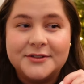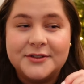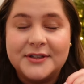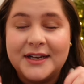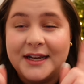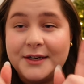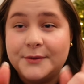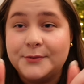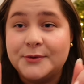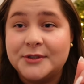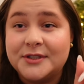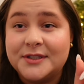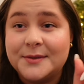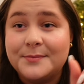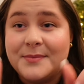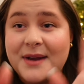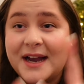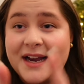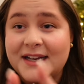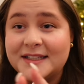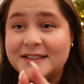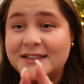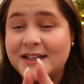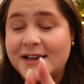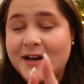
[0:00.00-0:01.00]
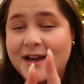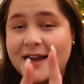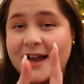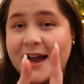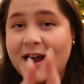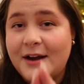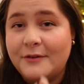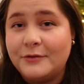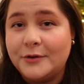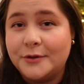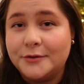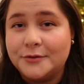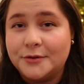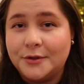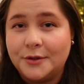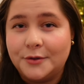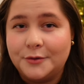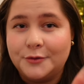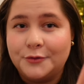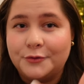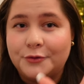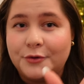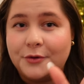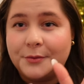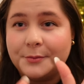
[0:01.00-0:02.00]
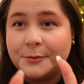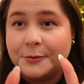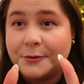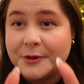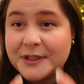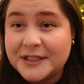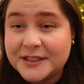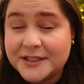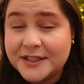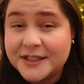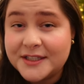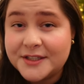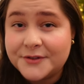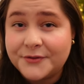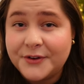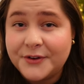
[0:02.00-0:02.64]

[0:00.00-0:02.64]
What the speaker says: So that was the bags that I have on loan from Vintage